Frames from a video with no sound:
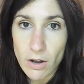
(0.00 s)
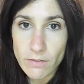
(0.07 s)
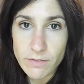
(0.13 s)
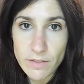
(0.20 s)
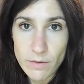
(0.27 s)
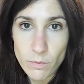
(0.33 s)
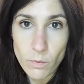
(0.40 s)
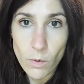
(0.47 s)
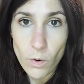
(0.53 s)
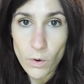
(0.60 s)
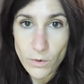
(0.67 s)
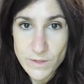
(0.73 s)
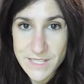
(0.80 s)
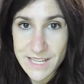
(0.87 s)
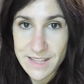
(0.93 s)
off of the
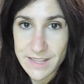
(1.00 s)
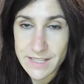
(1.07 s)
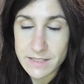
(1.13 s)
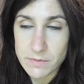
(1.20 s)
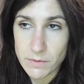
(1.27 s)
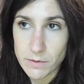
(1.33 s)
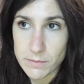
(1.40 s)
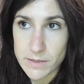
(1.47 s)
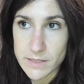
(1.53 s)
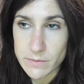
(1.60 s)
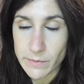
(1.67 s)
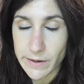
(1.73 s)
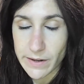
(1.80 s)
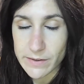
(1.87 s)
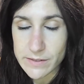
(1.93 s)
walls in this room as
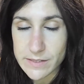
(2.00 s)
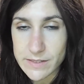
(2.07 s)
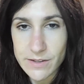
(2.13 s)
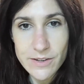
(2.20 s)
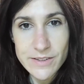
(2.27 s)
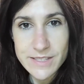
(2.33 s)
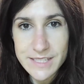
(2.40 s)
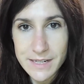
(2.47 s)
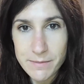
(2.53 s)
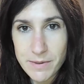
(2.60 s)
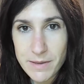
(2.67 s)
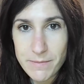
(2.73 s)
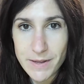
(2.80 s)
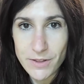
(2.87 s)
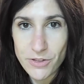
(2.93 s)
well so it's going to
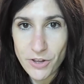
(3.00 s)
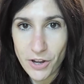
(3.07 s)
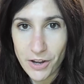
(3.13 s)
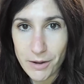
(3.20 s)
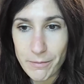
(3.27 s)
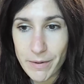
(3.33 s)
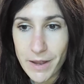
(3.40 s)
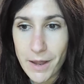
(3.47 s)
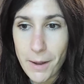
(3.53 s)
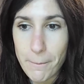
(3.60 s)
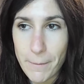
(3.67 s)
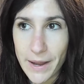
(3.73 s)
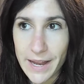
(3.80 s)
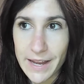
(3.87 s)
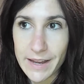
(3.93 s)
be a big job
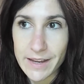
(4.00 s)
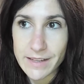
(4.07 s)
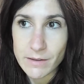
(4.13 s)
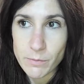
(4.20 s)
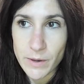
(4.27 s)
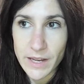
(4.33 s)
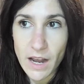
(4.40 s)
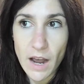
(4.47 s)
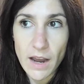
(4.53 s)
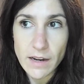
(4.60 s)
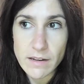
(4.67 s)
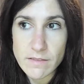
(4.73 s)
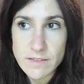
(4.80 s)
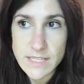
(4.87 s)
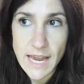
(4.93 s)
but we're
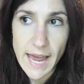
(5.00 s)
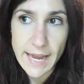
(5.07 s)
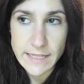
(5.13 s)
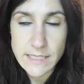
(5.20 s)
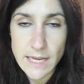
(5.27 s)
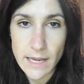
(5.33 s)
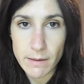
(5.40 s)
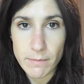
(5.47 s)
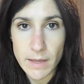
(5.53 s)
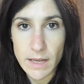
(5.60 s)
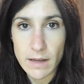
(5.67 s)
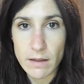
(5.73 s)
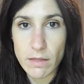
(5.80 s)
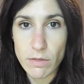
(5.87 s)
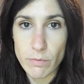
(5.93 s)
kind of tag
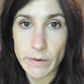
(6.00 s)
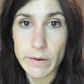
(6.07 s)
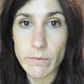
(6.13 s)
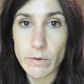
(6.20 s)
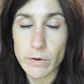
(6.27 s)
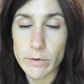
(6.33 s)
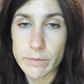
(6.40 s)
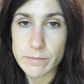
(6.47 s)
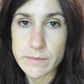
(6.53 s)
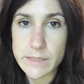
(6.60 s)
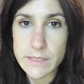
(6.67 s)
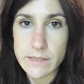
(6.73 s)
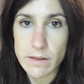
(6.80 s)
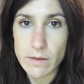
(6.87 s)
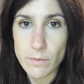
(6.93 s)
teaming three rooms
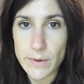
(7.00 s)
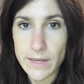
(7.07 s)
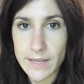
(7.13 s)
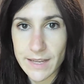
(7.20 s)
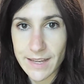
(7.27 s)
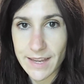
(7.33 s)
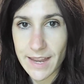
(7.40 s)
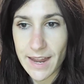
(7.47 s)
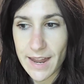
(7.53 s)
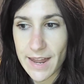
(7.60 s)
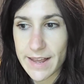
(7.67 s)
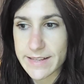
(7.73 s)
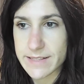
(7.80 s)
so that we can get